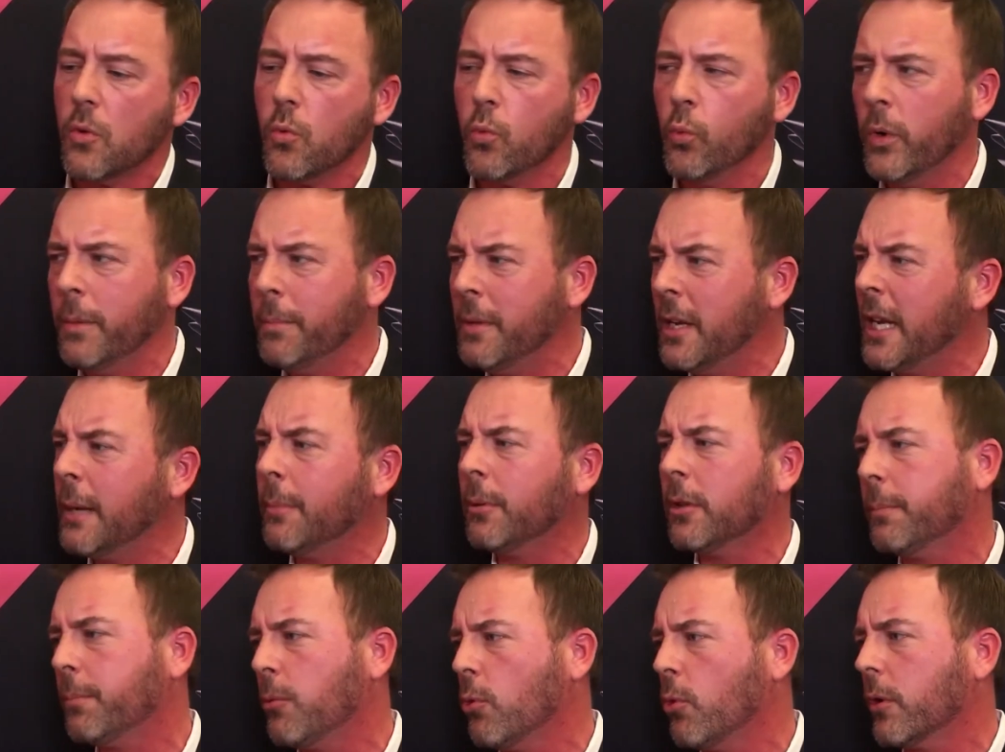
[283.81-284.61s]
we've been
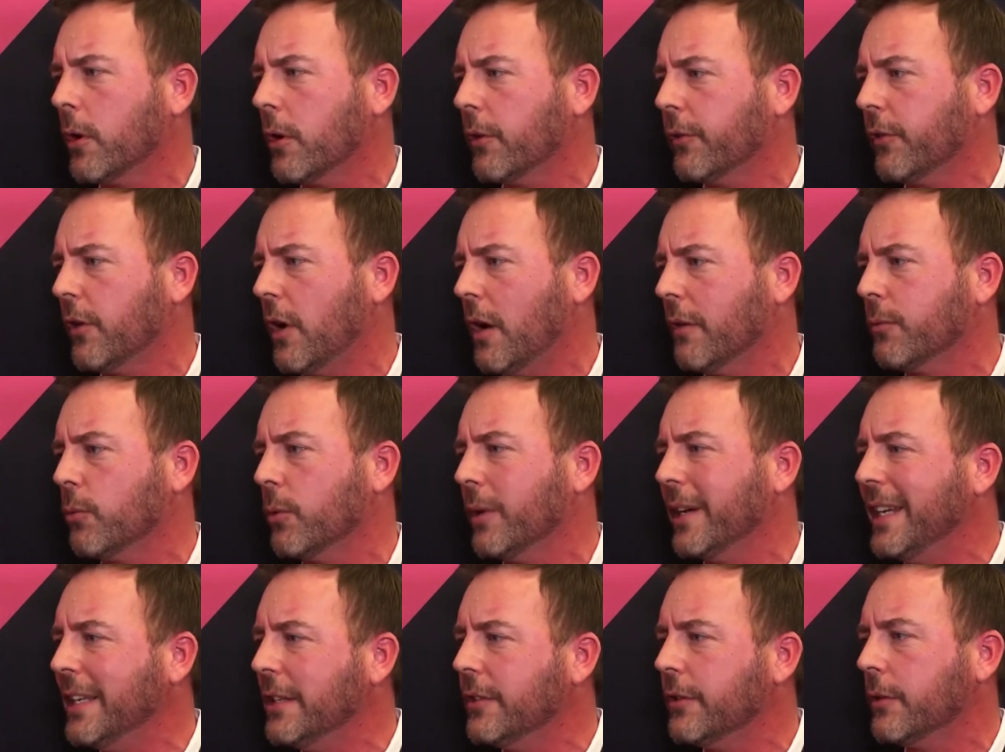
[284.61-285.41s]
able to port our
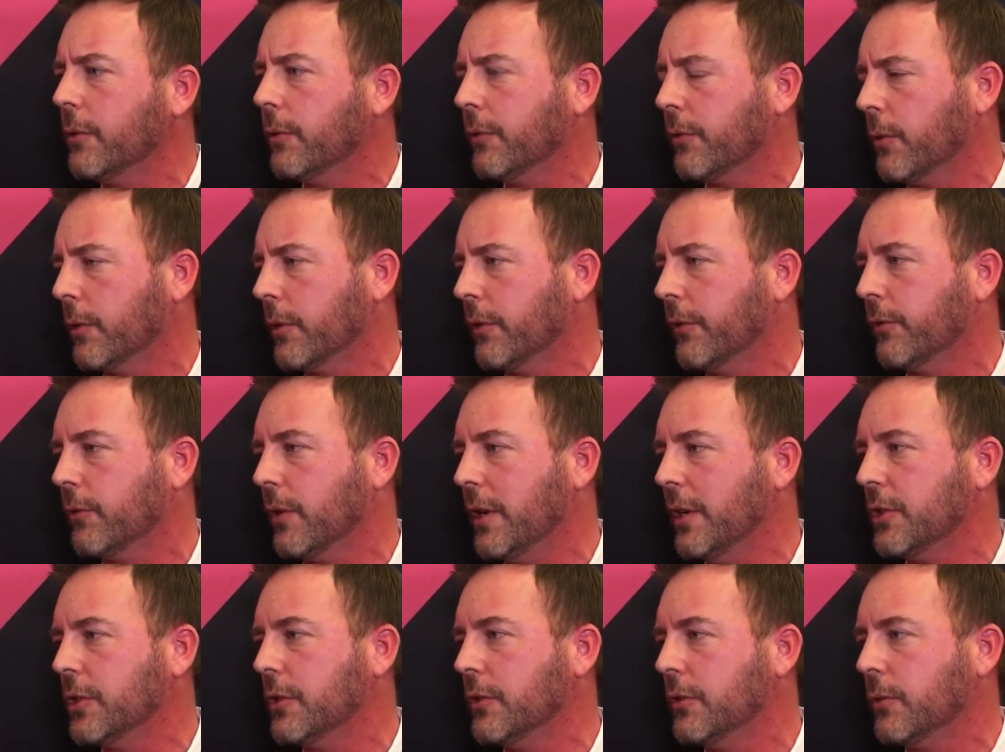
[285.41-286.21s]
software into those
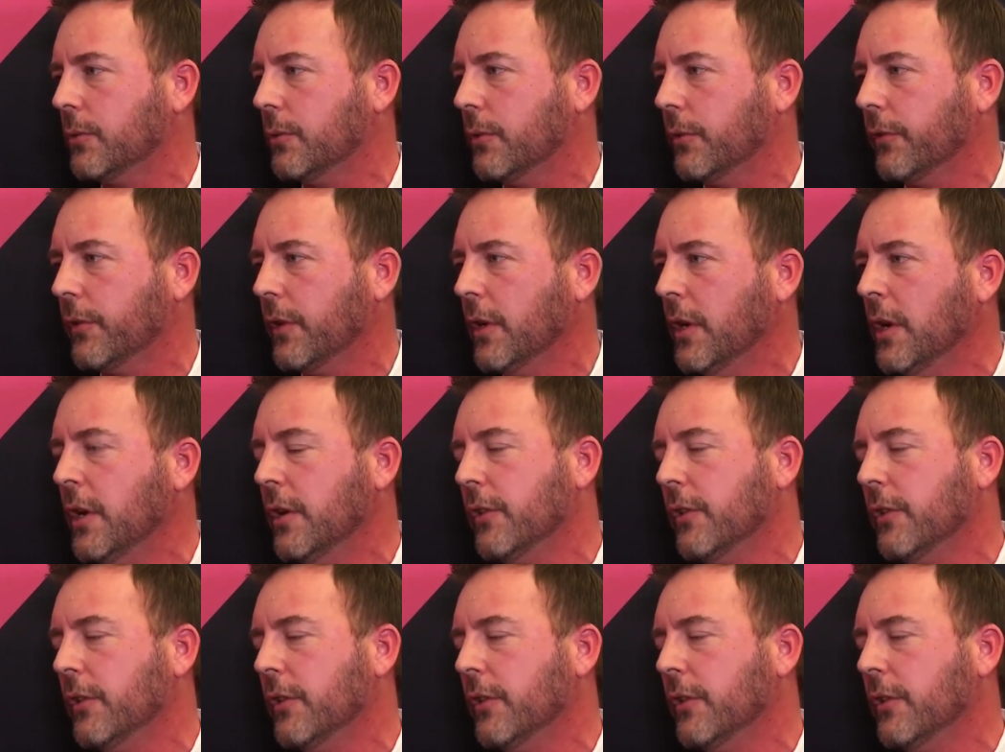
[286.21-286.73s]
orchestration tools.